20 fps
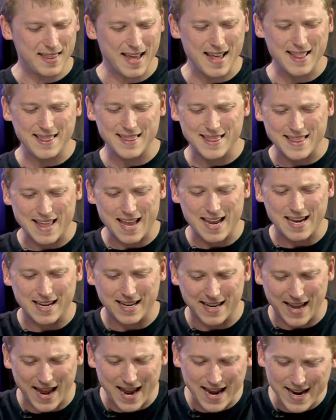then they
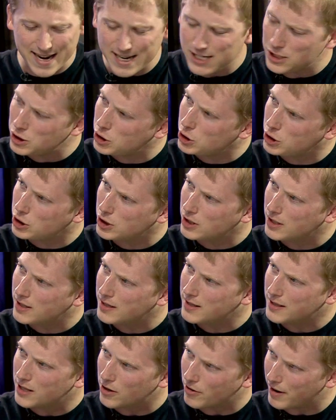gauge
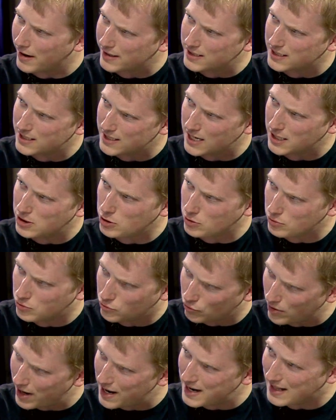their existential
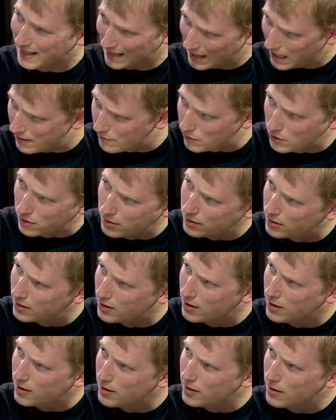dread level
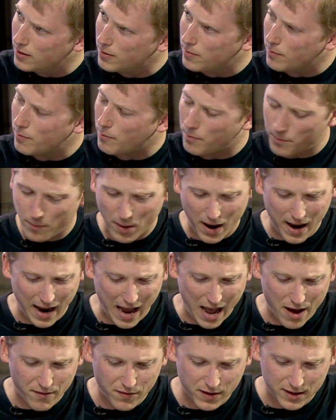mm-hmm. by
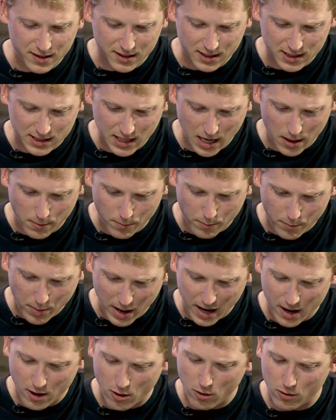having to set
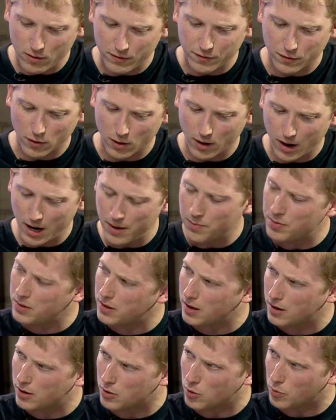bail for a
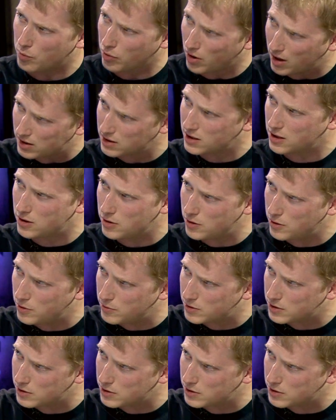hypothetical prostitute who